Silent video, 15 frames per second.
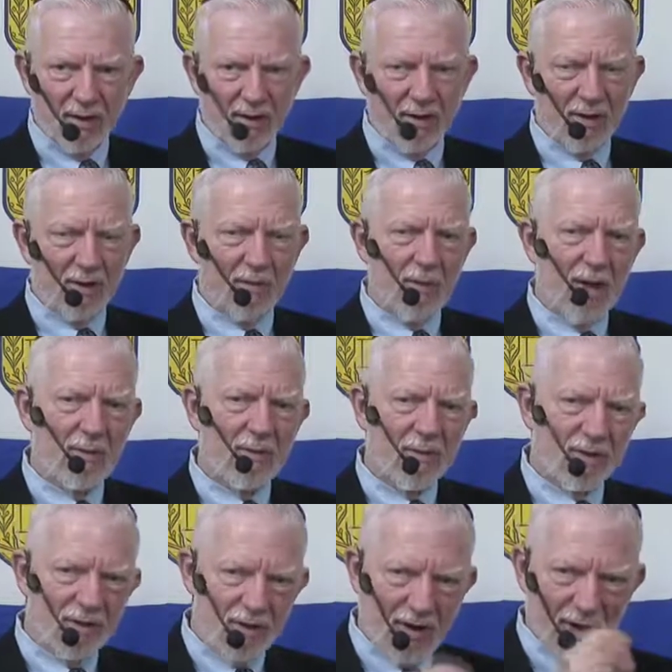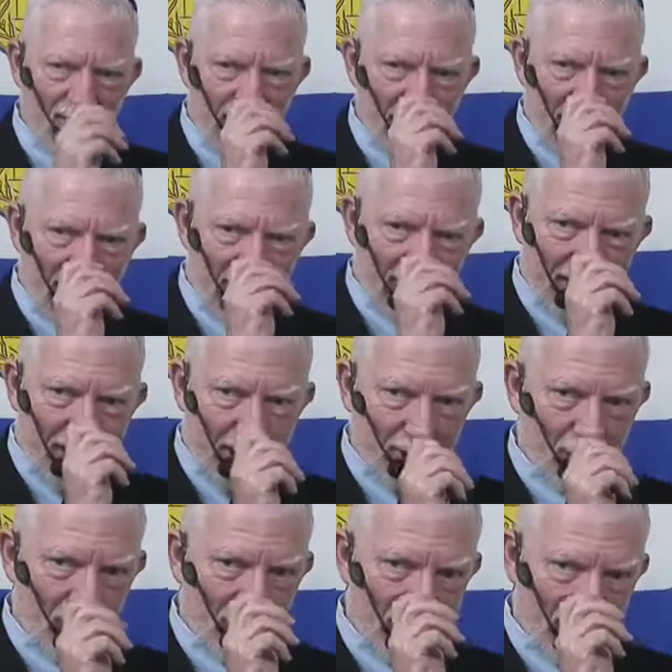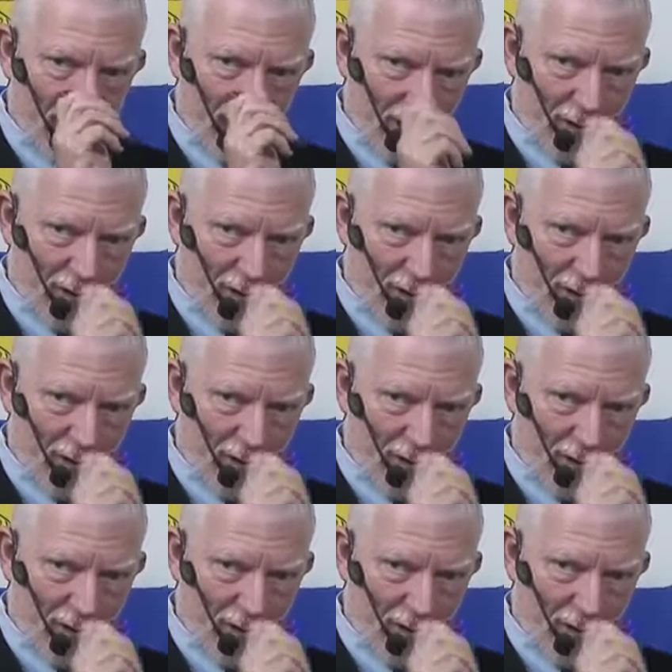the baby is still in contact with